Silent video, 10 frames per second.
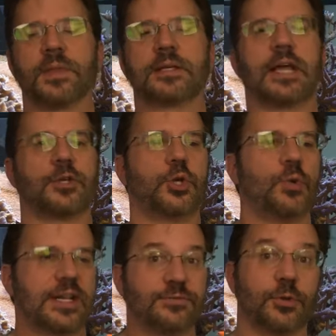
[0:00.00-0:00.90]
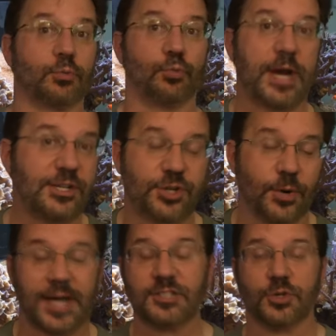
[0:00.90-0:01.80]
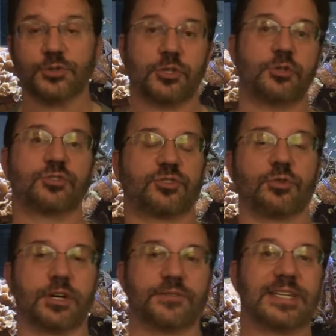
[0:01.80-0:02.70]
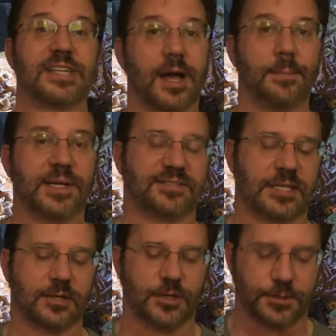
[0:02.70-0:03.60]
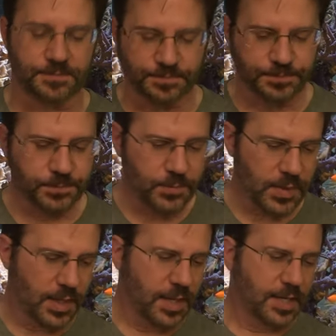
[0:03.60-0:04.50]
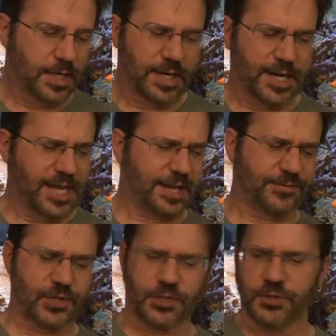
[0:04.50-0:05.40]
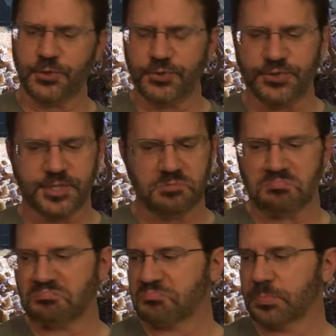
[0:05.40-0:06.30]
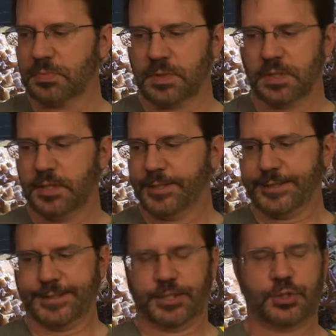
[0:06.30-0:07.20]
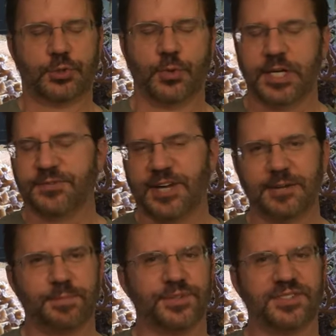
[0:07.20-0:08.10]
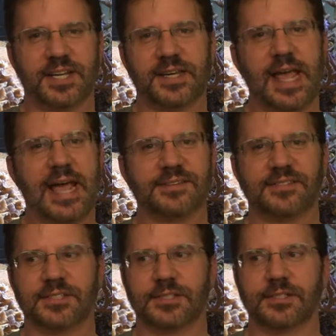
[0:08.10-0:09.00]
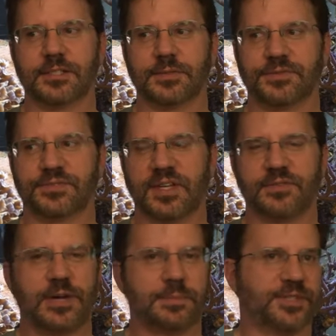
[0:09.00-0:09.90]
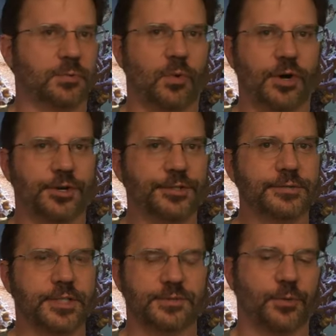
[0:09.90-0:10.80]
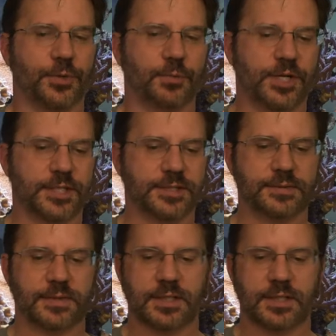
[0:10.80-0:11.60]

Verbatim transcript: Now you asked for the ratio. I just told you a huge story of it not mixing at all. I have used 25% acid, you know, 75% water, you know, four to one.